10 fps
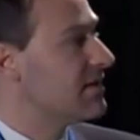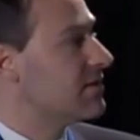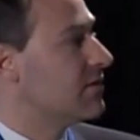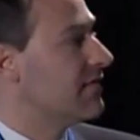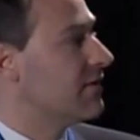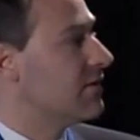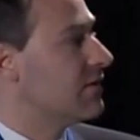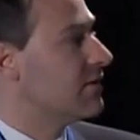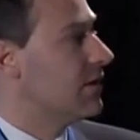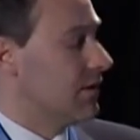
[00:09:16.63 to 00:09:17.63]
So if you
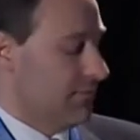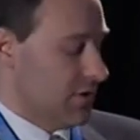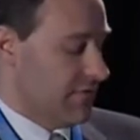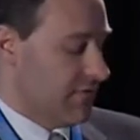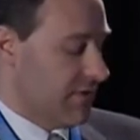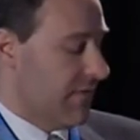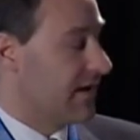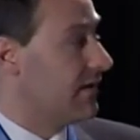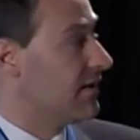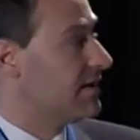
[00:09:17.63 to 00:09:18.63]
go for the
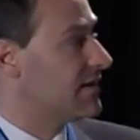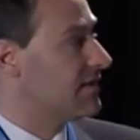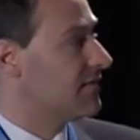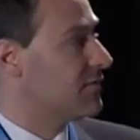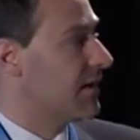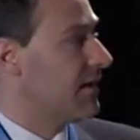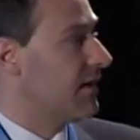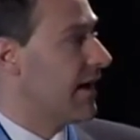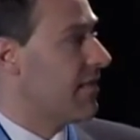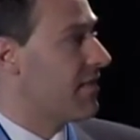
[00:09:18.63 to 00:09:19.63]
meta-analysis of
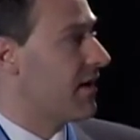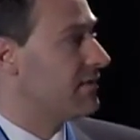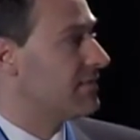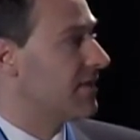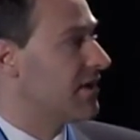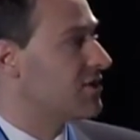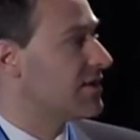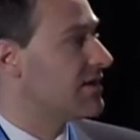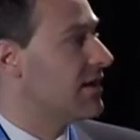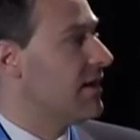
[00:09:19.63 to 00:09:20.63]
29,000
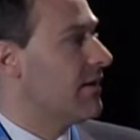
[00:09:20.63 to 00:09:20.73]
patients,